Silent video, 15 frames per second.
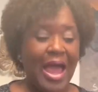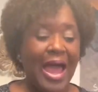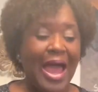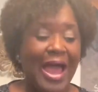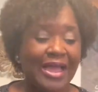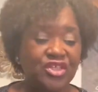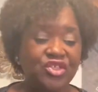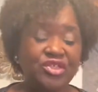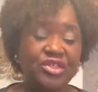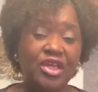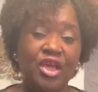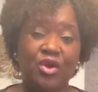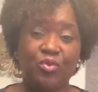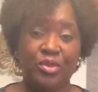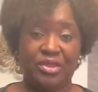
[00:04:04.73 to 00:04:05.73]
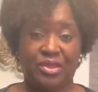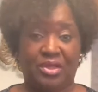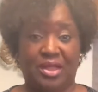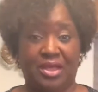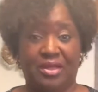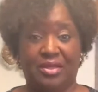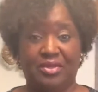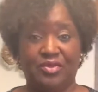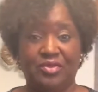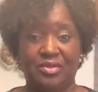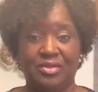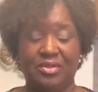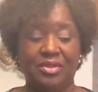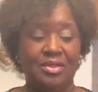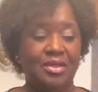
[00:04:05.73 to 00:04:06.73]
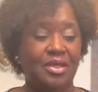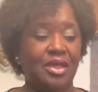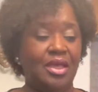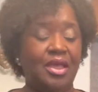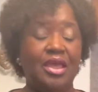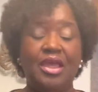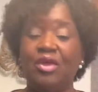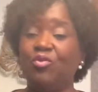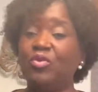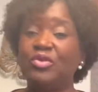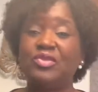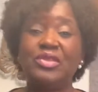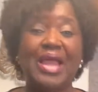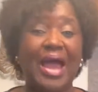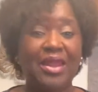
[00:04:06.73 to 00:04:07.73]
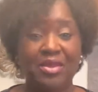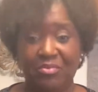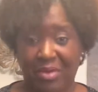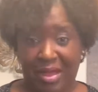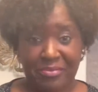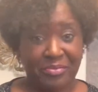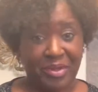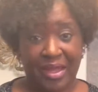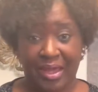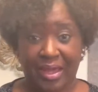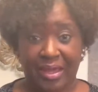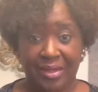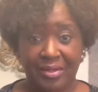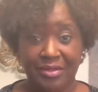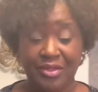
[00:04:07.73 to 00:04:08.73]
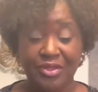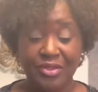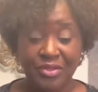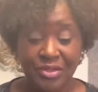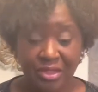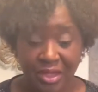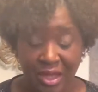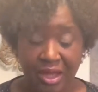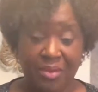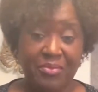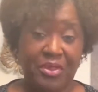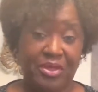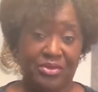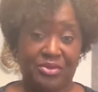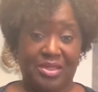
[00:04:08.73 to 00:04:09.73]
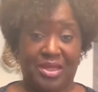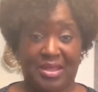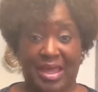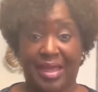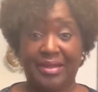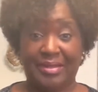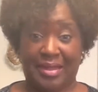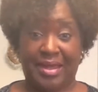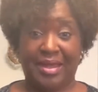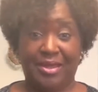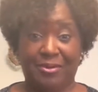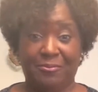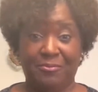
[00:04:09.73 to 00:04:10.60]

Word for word: I shared with the ladies, it was not in my plan to come there that day.